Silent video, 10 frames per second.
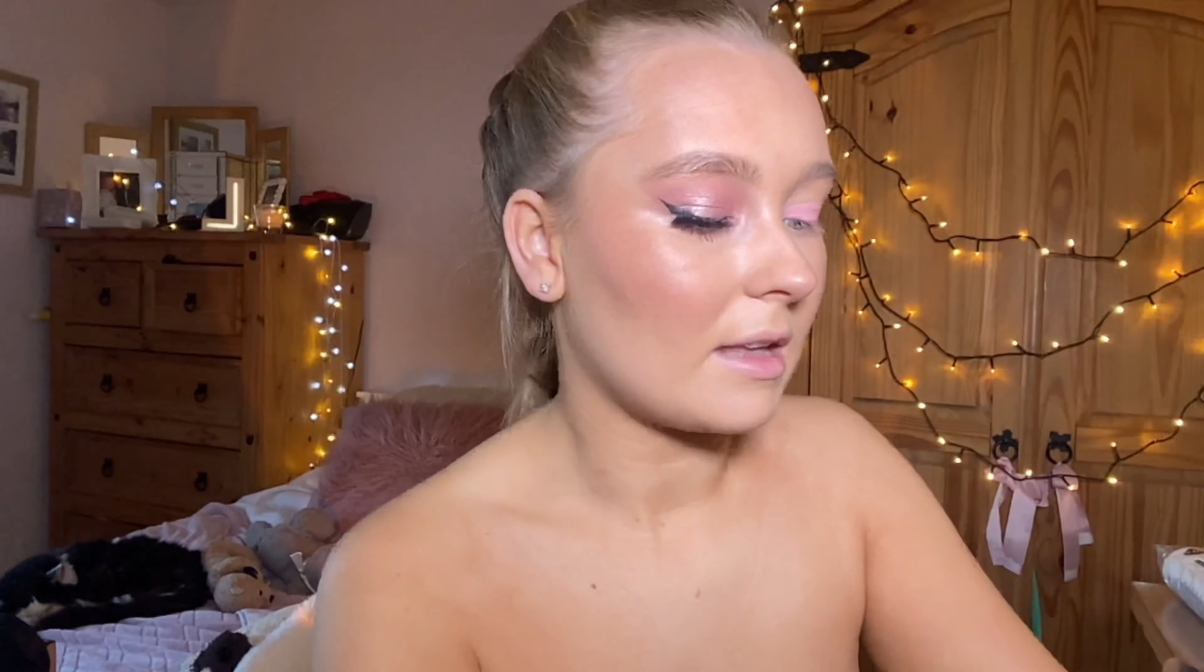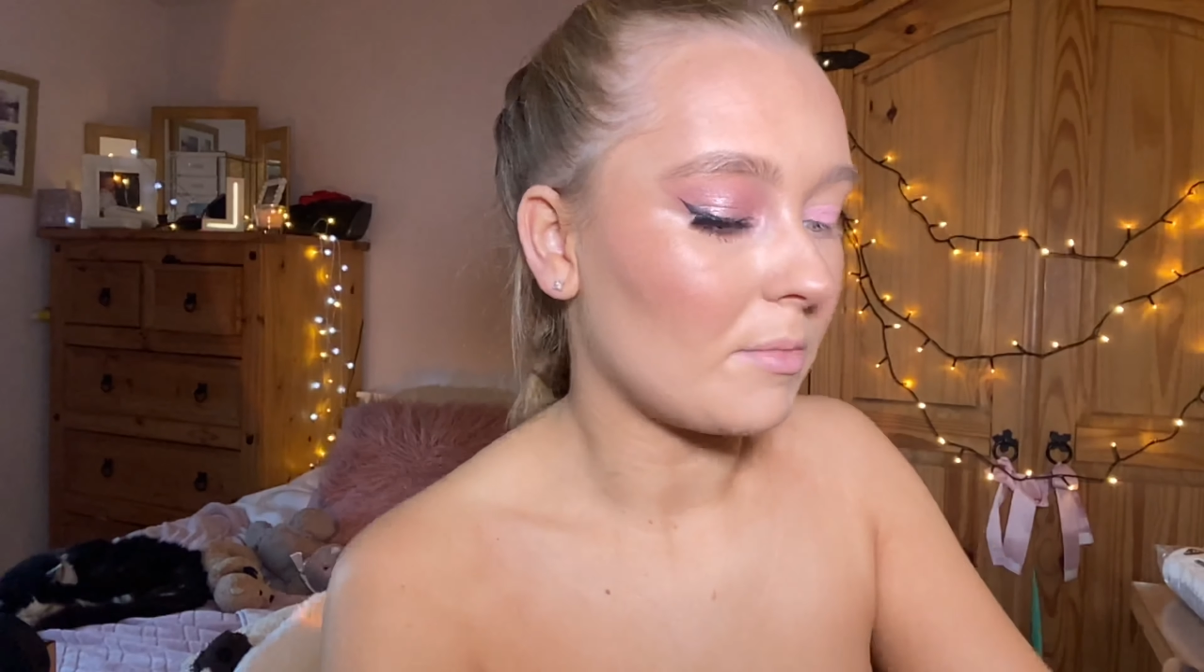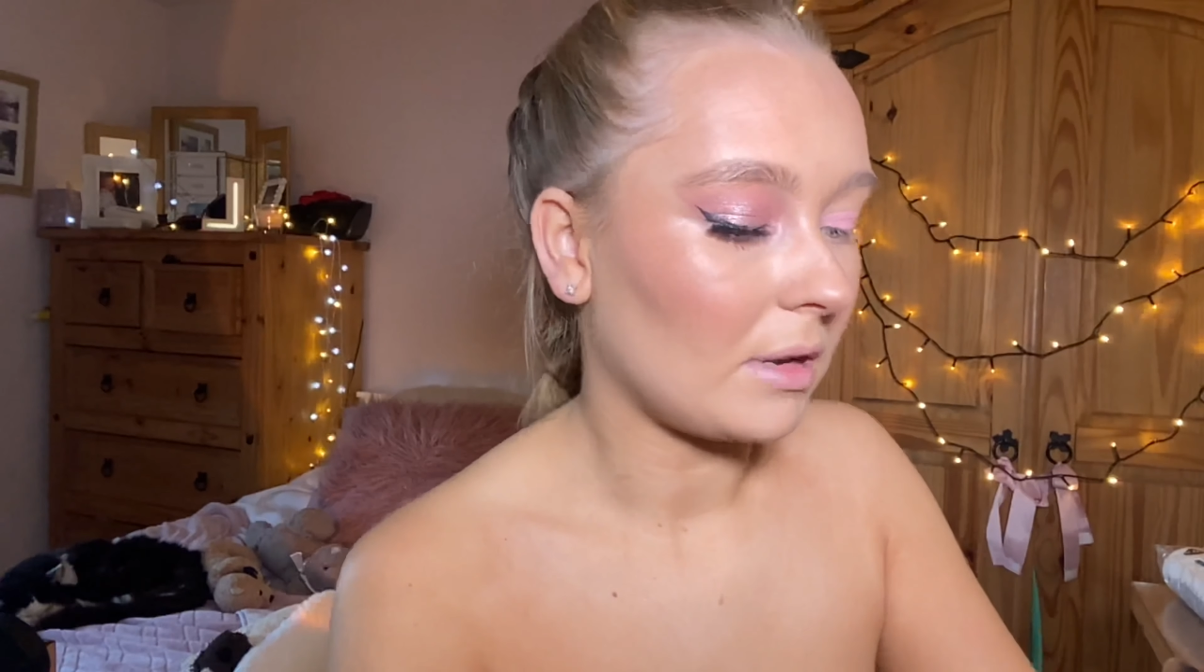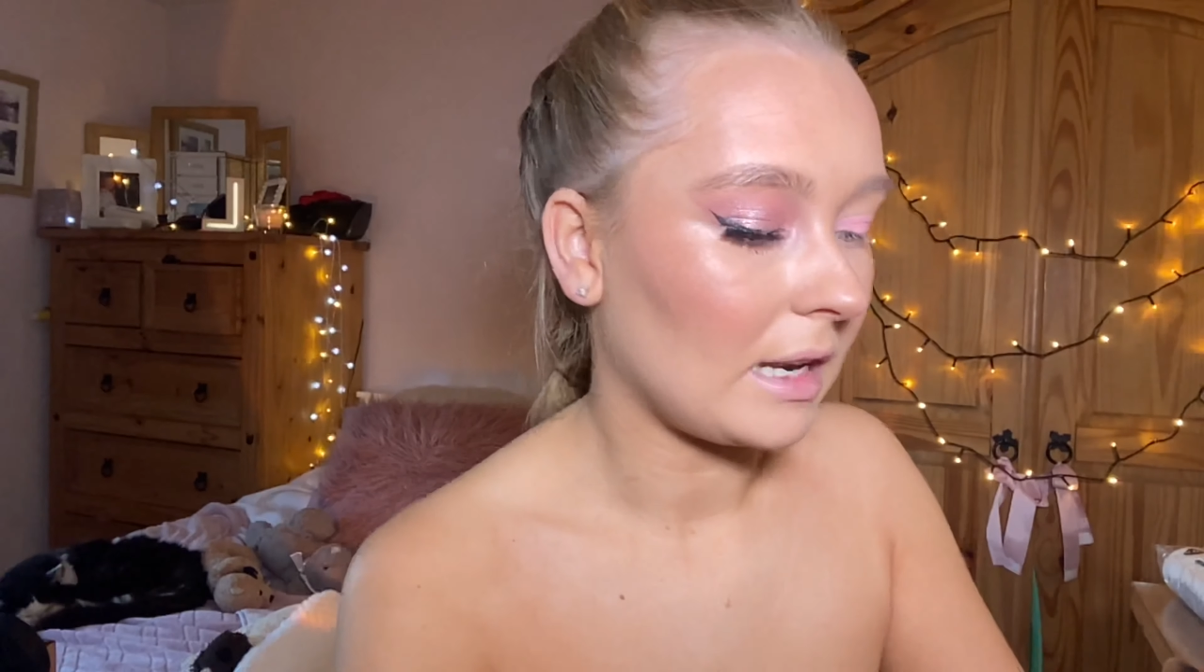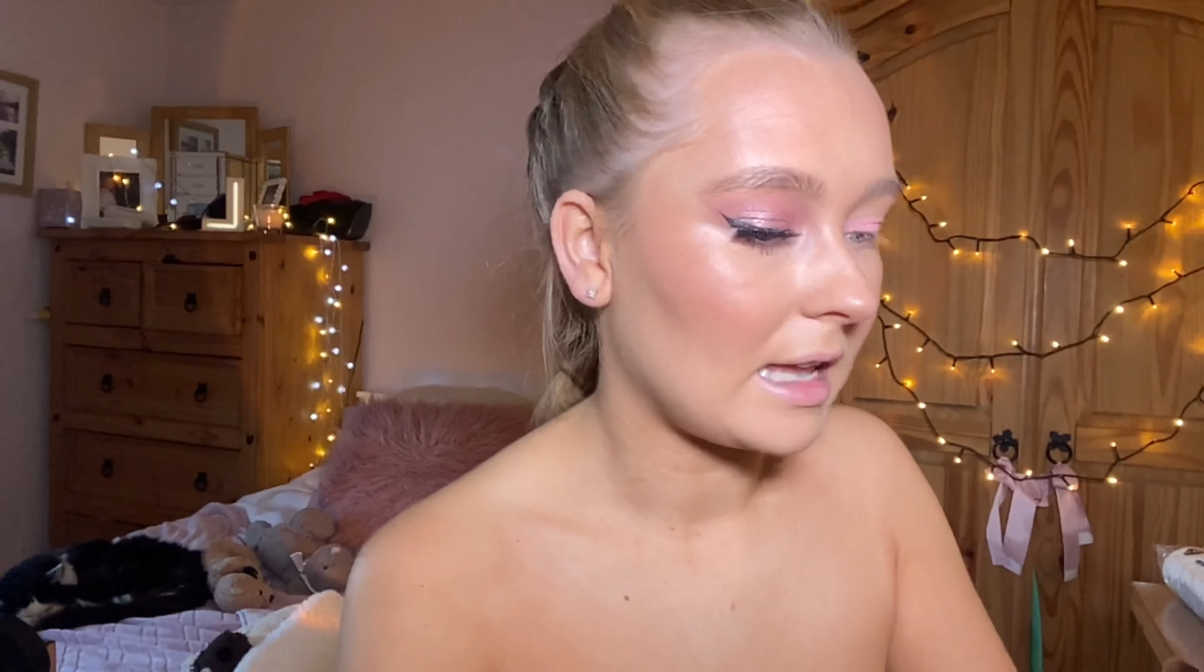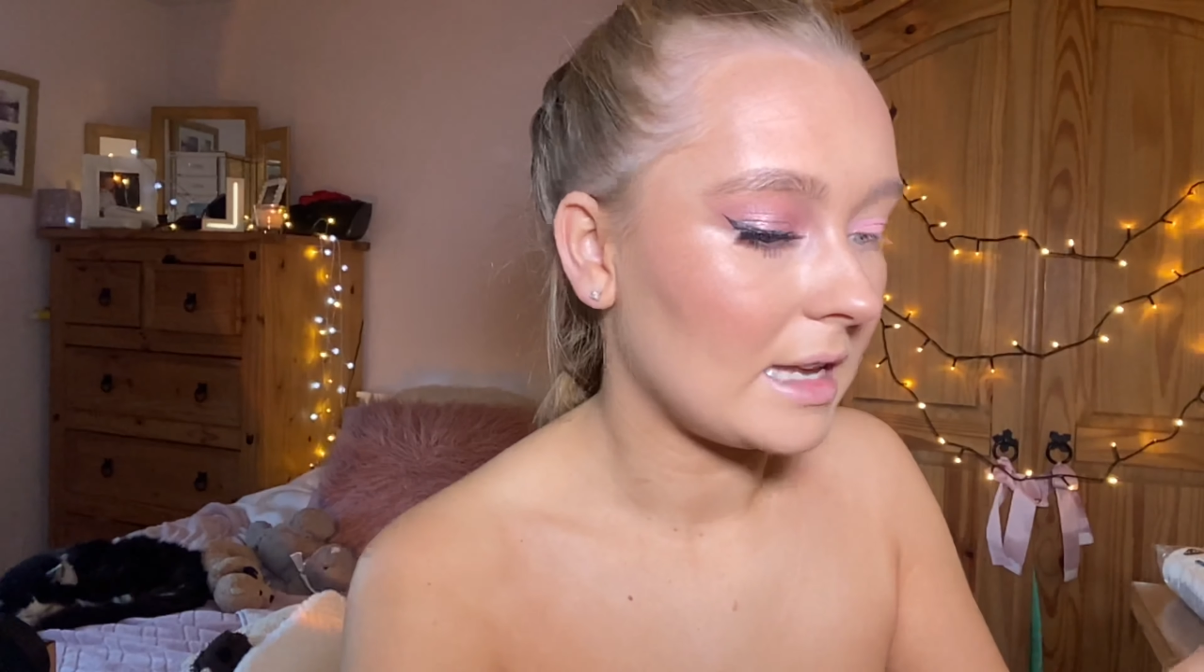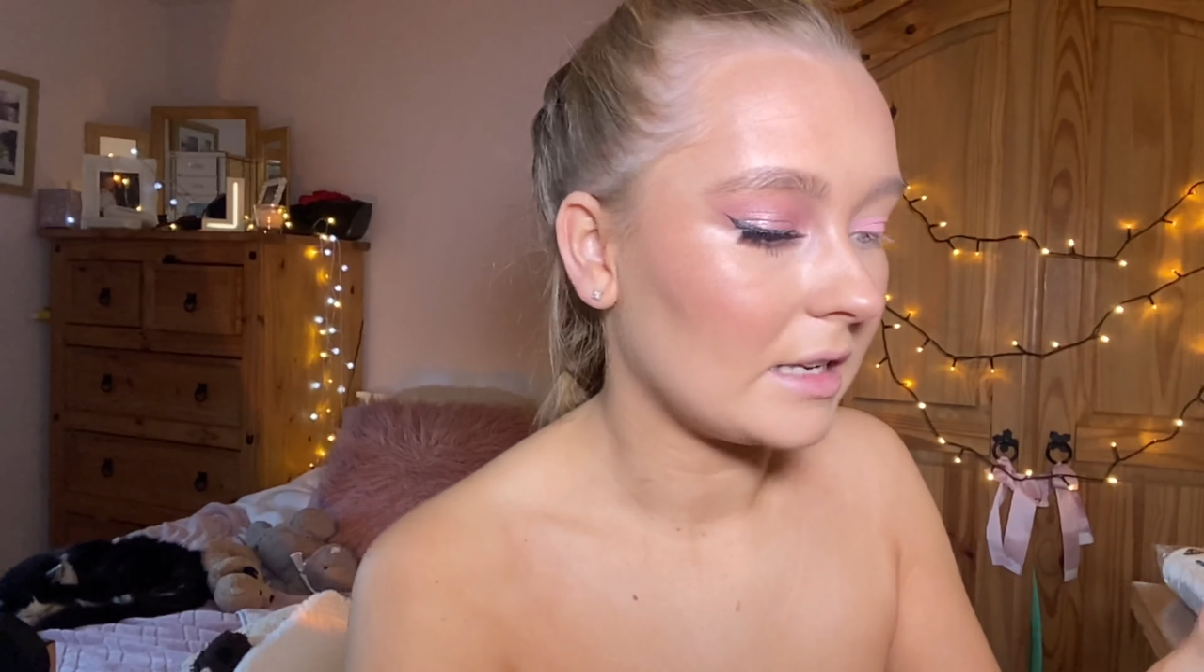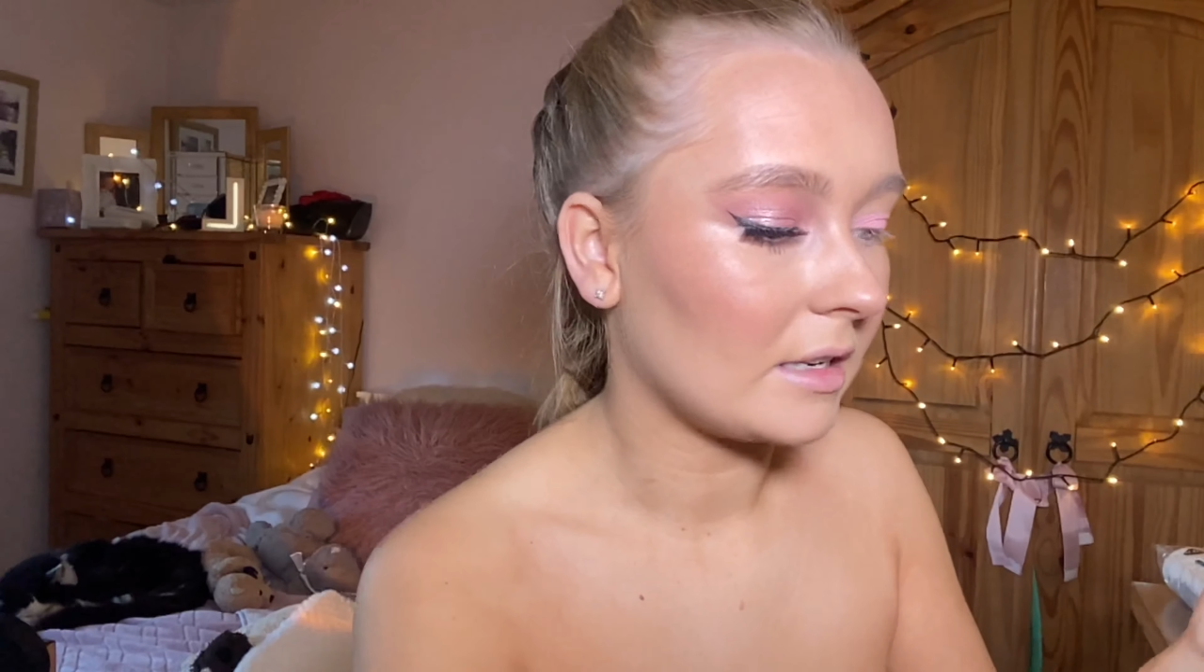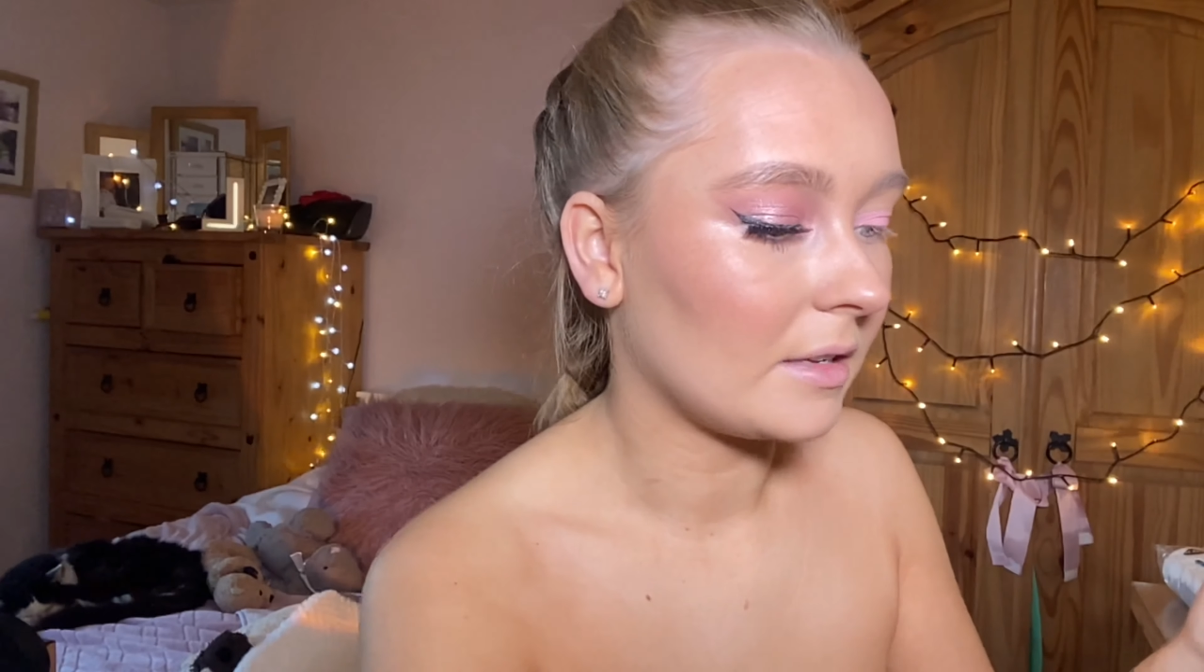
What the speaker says: plain